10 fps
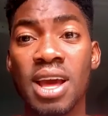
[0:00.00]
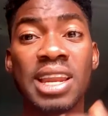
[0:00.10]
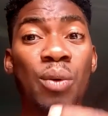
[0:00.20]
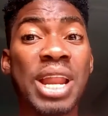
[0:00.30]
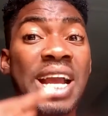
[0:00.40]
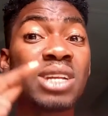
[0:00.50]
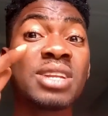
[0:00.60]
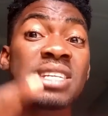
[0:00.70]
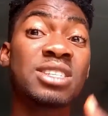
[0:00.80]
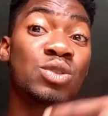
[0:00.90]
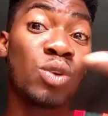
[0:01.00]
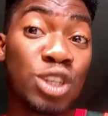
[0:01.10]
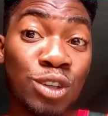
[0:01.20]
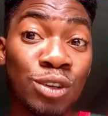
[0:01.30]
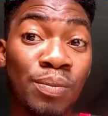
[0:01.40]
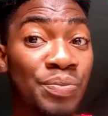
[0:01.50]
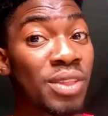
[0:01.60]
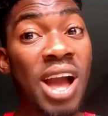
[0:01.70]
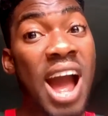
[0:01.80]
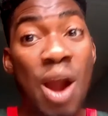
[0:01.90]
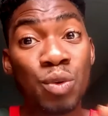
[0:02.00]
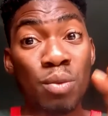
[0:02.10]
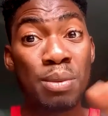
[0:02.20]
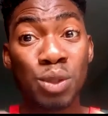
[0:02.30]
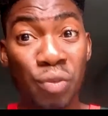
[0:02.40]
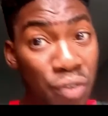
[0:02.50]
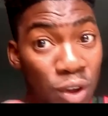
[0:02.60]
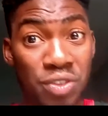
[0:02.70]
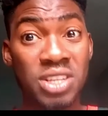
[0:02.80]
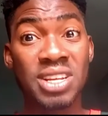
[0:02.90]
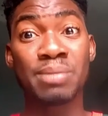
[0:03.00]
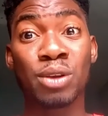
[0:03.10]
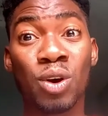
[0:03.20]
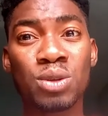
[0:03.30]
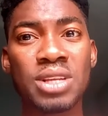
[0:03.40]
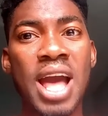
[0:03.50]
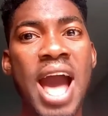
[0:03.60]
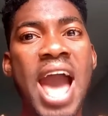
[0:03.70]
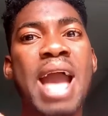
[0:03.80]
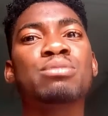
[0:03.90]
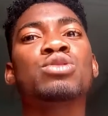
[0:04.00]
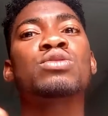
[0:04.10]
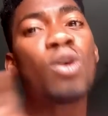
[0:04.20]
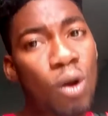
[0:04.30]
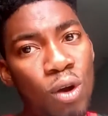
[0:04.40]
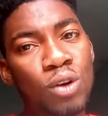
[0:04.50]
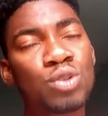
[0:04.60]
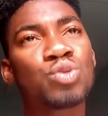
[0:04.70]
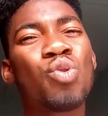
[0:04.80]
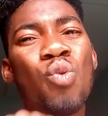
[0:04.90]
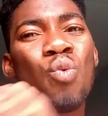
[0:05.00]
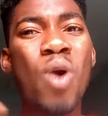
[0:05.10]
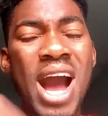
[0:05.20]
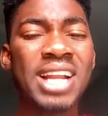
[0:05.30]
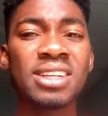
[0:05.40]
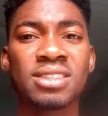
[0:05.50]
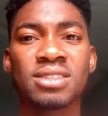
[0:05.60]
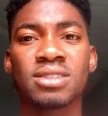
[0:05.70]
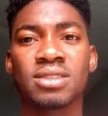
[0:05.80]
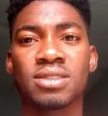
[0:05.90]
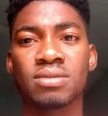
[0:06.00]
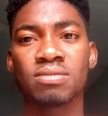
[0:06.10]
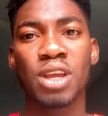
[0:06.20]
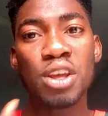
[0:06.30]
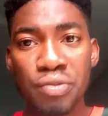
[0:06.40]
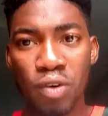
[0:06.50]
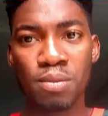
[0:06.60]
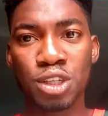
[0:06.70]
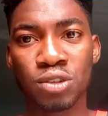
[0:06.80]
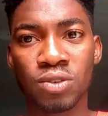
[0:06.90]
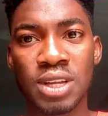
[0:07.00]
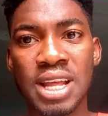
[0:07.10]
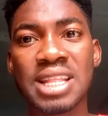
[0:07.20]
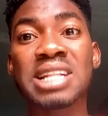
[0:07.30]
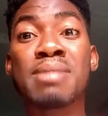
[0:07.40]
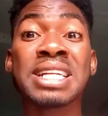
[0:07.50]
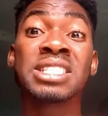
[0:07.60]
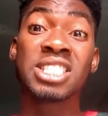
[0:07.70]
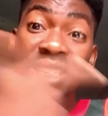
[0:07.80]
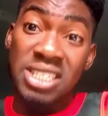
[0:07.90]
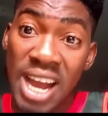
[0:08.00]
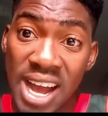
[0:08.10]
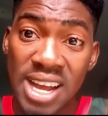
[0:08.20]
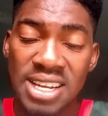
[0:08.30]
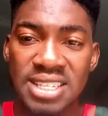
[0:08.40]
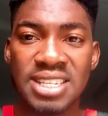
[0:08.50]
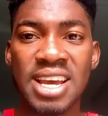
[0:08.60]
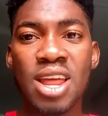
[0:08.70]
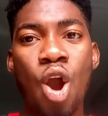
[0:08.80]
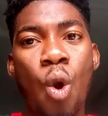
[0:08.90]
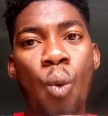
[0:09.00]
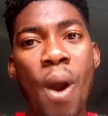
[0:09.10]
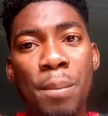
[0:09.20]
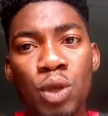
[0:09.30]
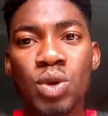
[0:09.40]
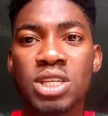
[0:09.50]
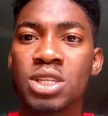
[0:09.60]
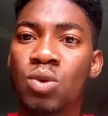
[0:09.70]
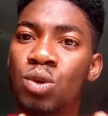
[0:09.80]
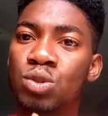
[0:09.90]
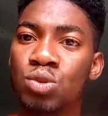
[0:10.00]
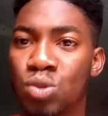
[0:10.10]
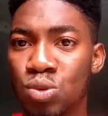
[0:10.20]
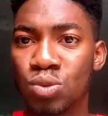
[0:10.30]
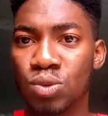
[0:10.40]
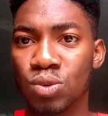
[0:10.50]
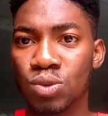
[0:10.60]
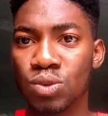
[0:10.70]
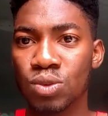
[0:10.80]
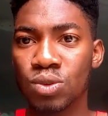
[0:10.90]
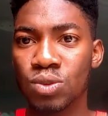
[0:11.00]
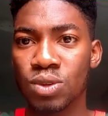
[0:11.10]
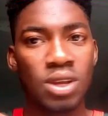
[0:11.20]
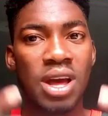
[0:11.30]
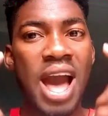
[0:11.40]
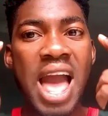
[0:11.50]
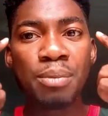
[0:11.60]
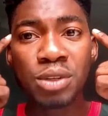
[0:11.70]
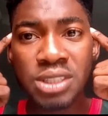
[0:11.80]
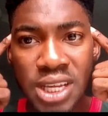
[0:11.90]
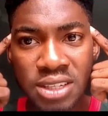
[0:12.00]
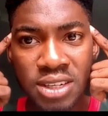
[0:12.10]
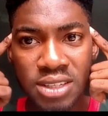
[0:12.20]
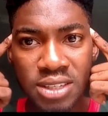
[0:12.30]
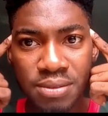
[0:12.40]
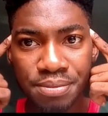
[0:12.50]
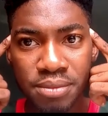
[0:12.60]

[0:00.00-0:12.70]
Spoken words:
Now, when I get to that situation, I will not be able to figure things out because I am stuck to one information that my teacher said 1 plus 1 is equals to 2. I am not intelligent.